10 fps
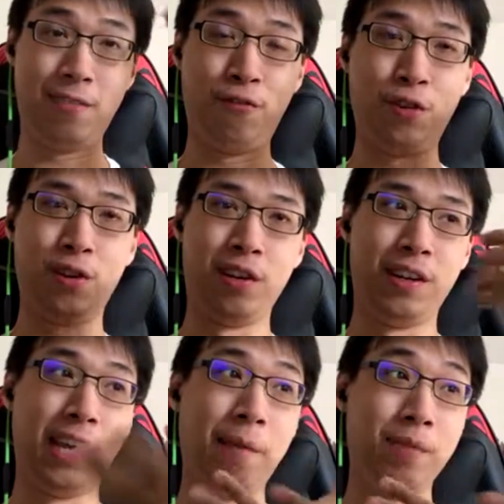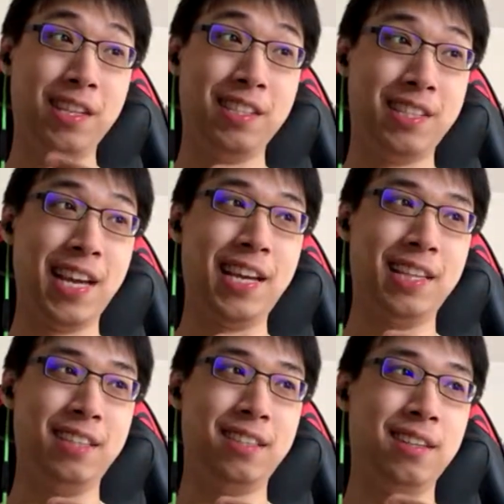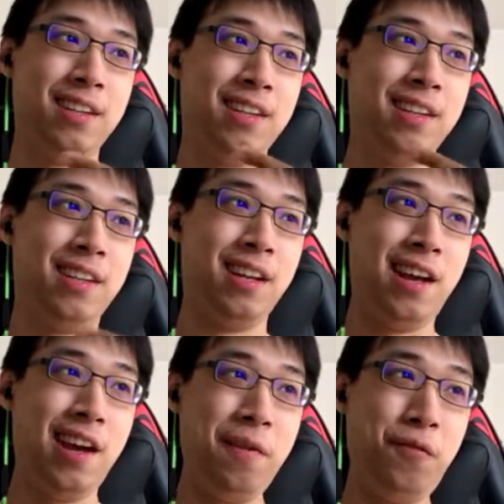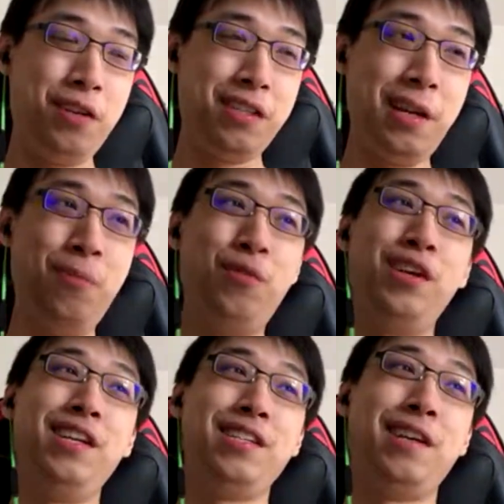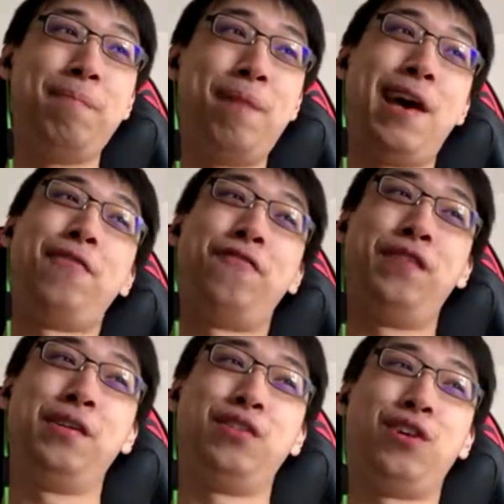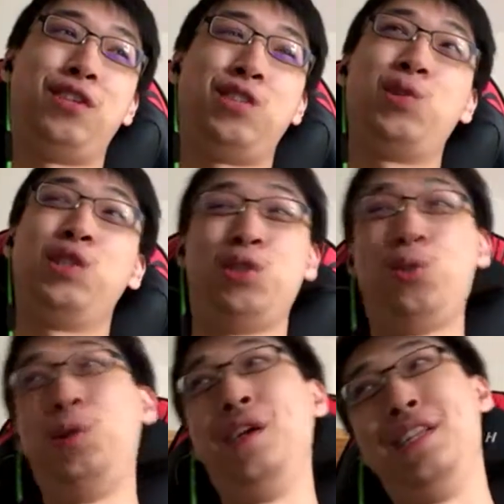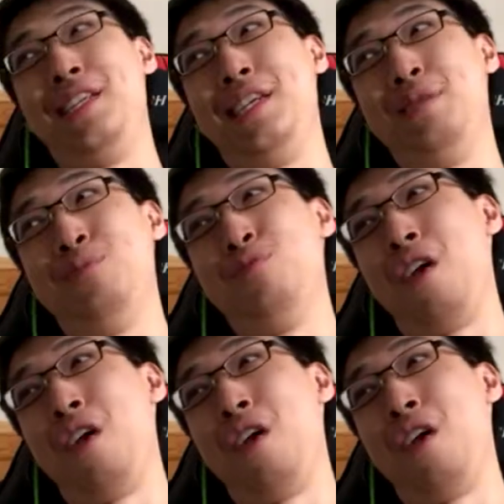for a game these days, and for some reason the battlefield is also a 3D.